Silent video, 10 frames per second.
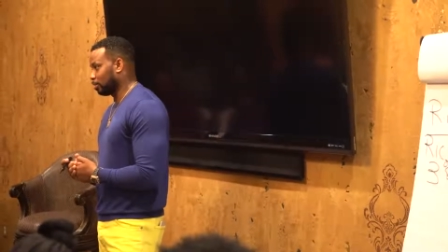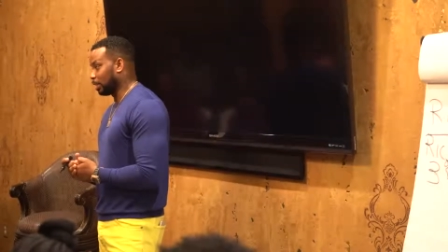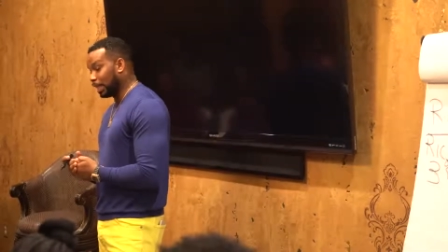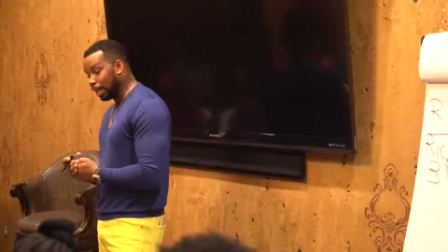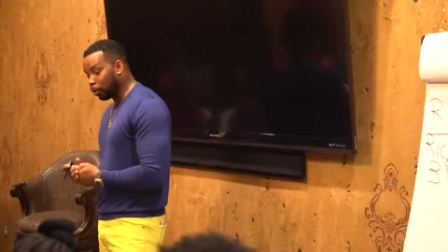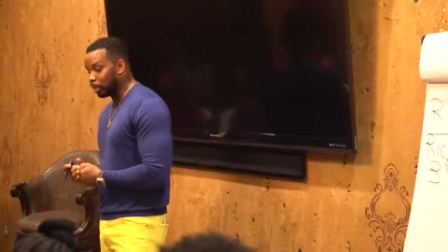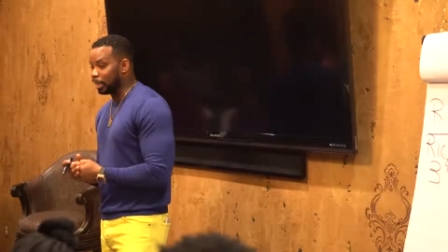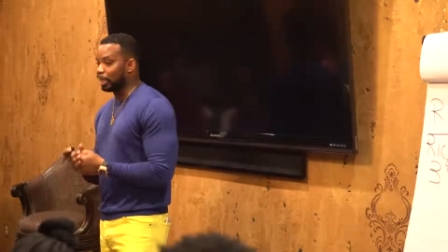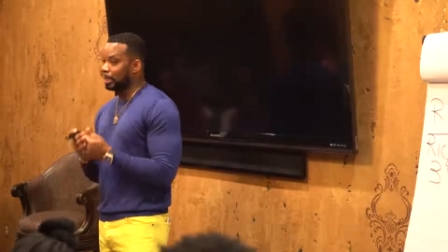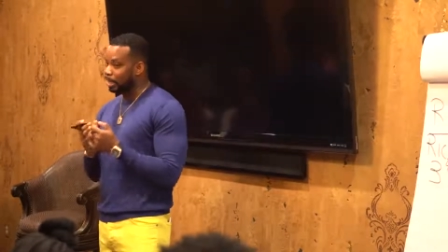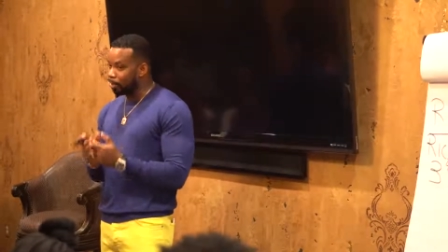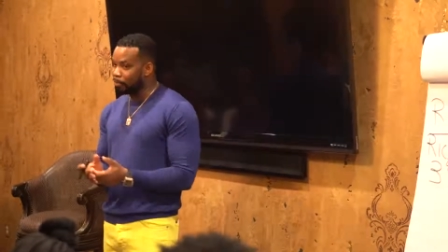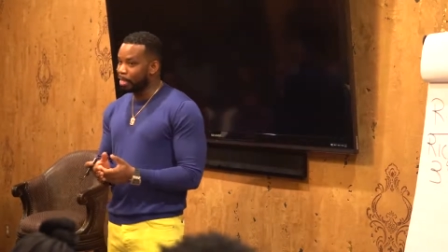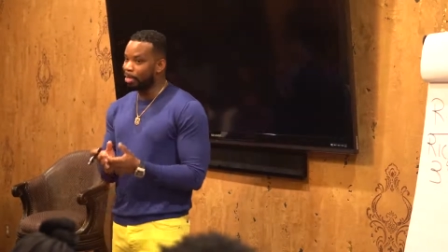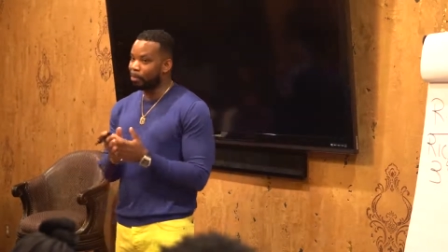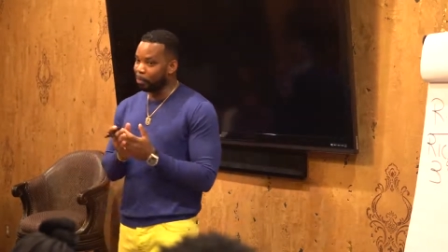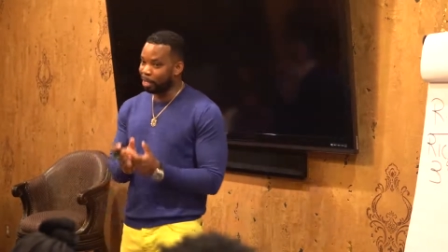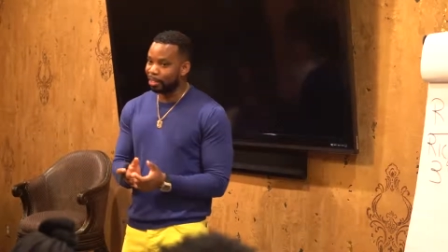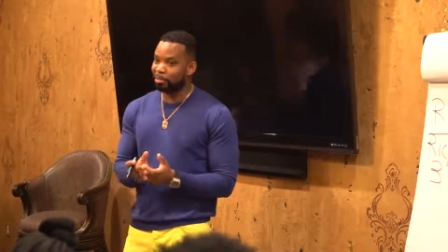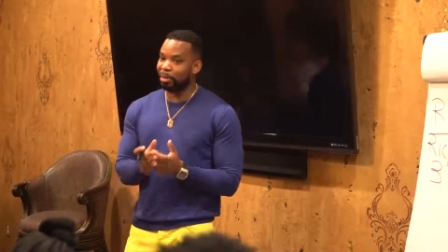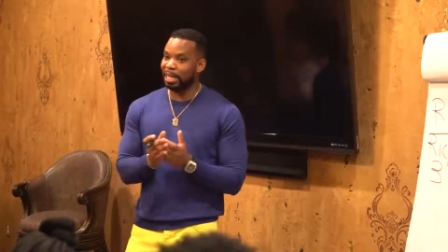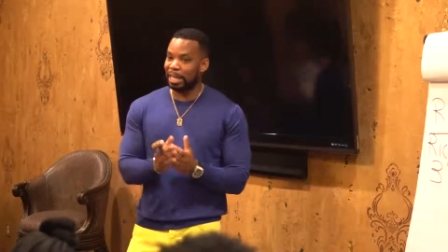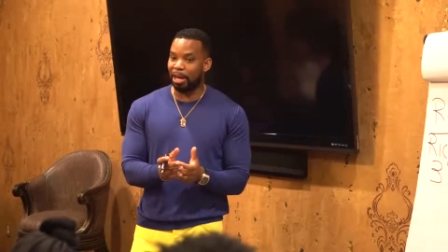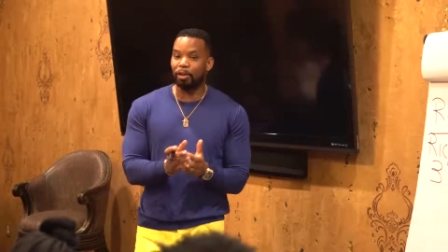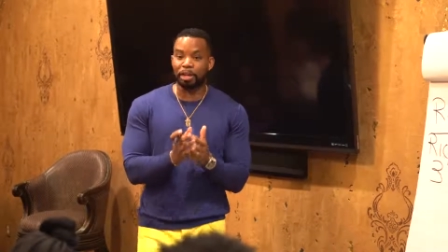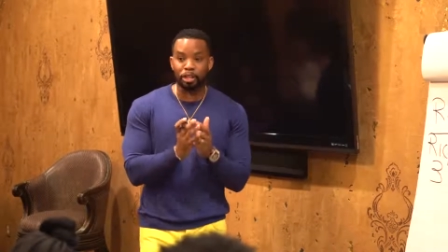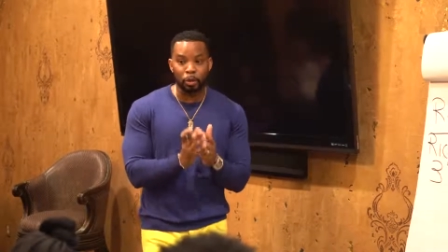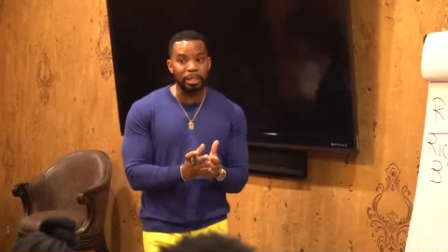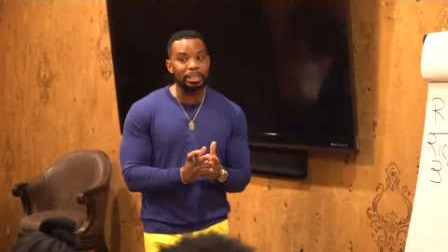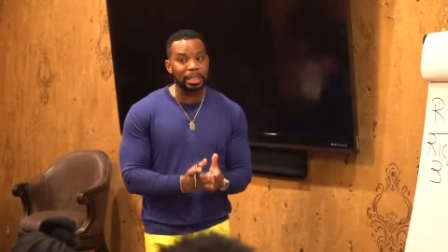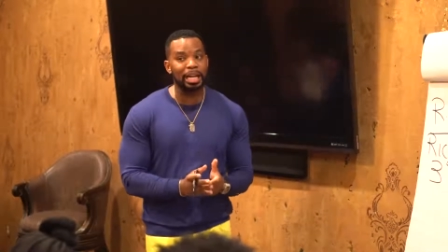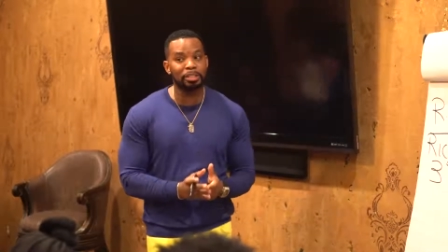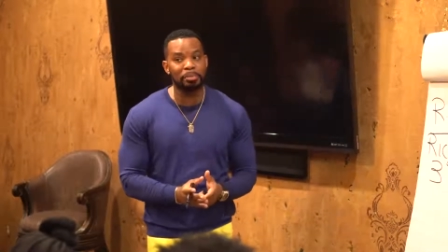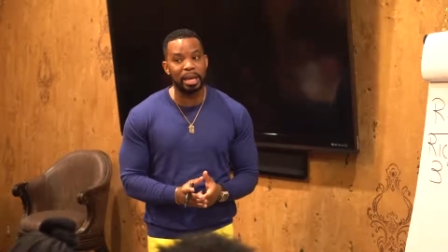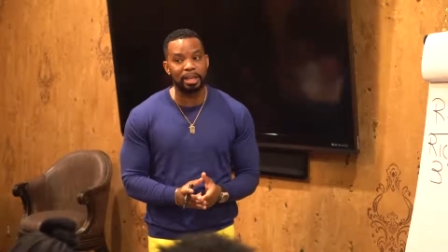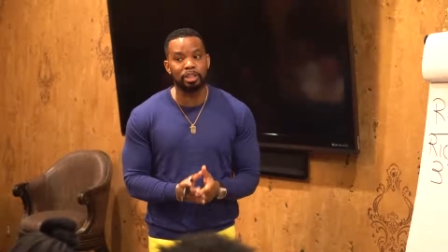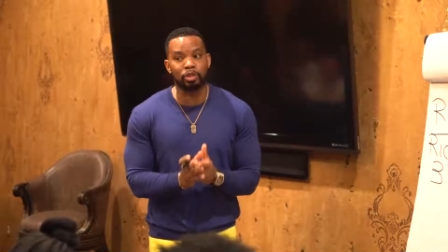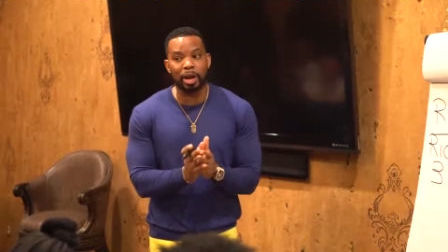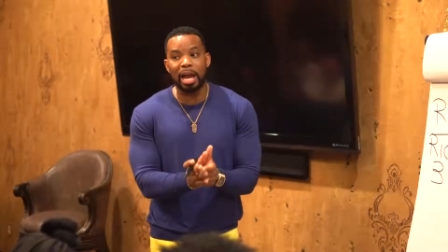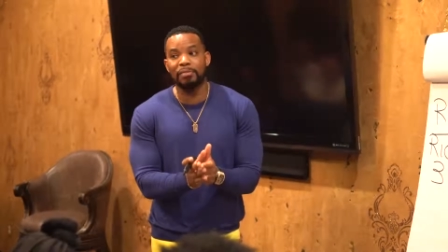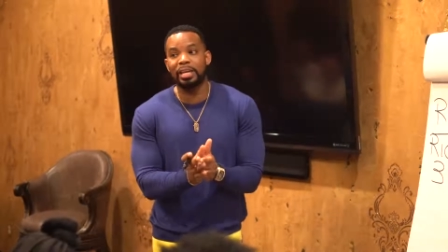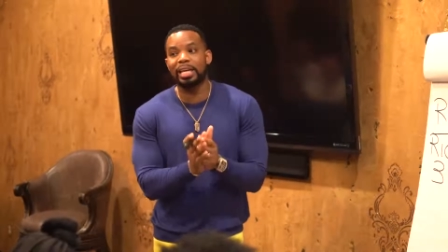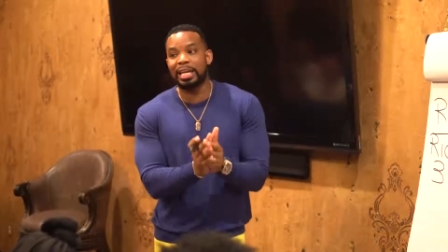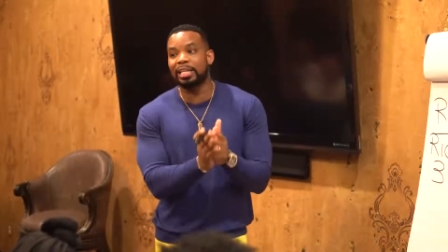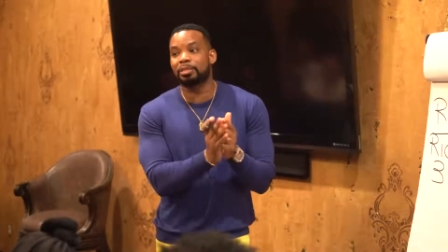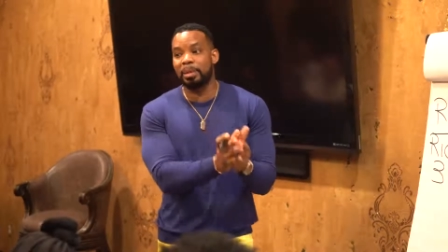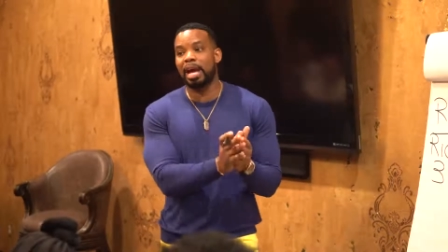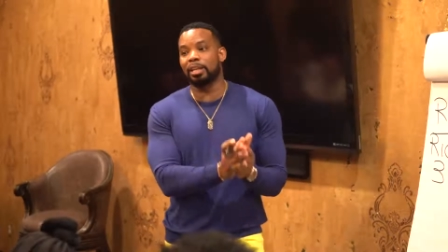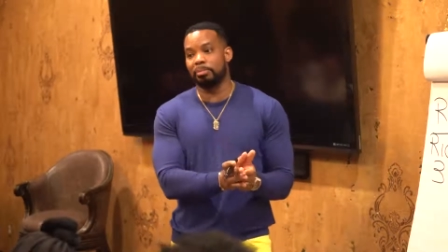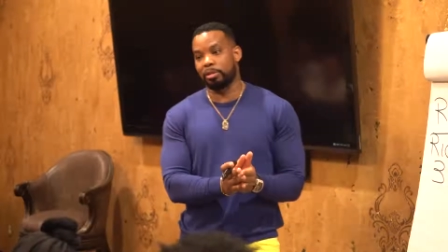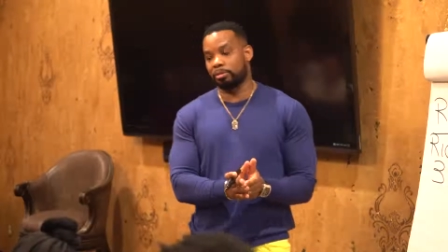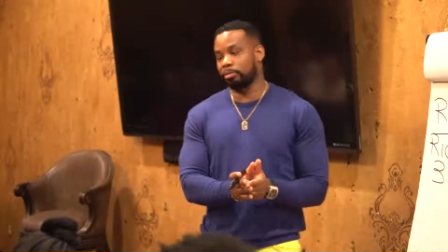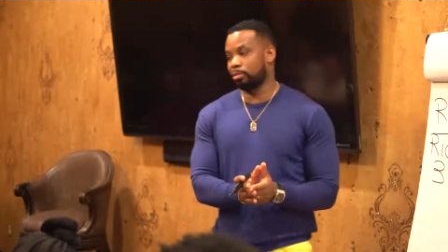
Literally living with my dad on a twin-size bed, driving his Malibu.